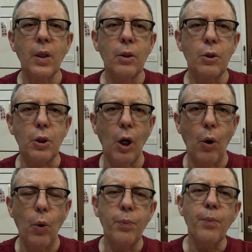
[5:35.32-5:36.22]

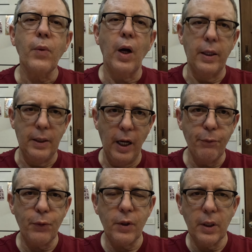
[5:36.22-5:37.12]
So I
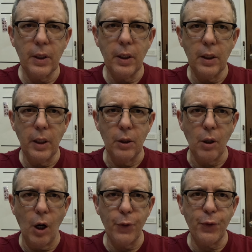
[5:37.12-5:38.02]
left his
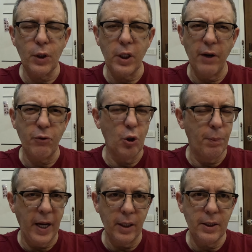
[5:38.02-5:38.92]
office after
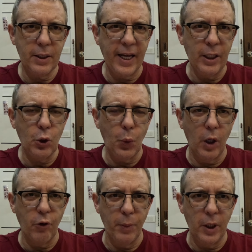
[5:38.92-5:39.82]
about
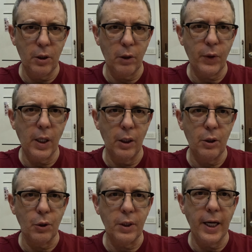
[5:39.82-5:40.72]
10-12 minutes of
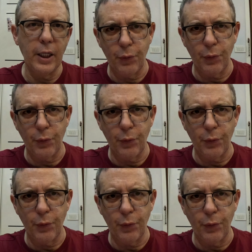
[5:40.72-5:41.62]
consultation,
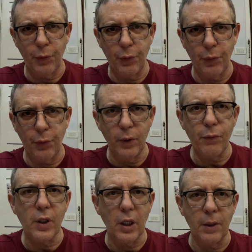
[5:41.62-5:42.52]
maybe as long as
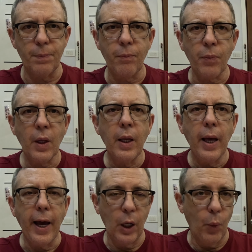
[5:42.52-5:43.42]
15,
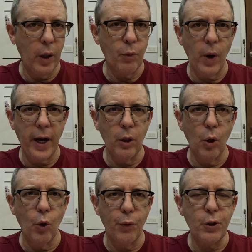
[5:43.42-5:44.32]
and I went right
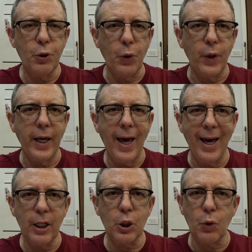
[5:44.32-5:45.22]
over to the
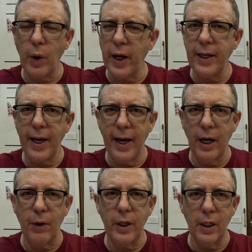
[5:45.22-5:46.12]
X-ray
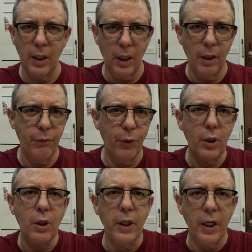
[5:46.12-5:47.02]
area of the
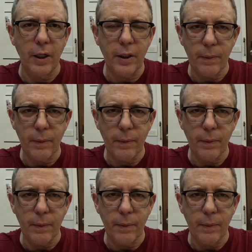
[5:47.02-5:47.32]
clinic.